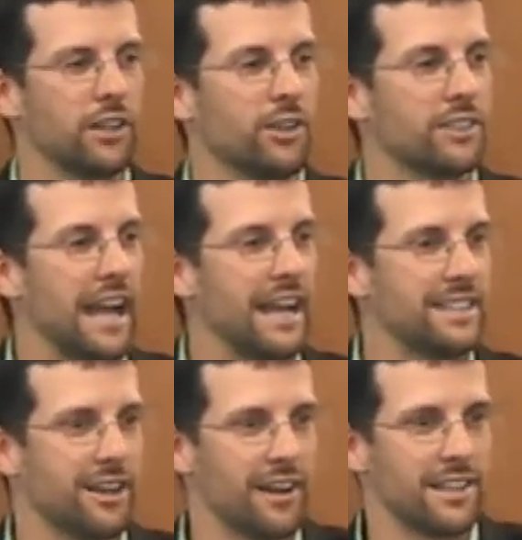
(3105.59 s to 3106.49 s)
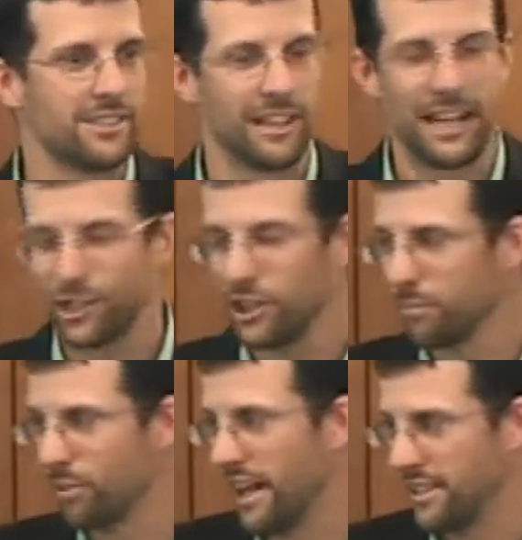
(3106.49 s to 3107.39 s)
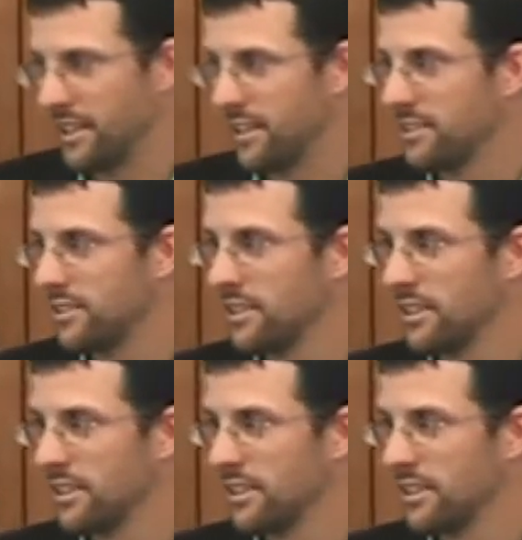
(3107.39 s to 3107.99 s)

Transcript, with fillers: your dietary selection process.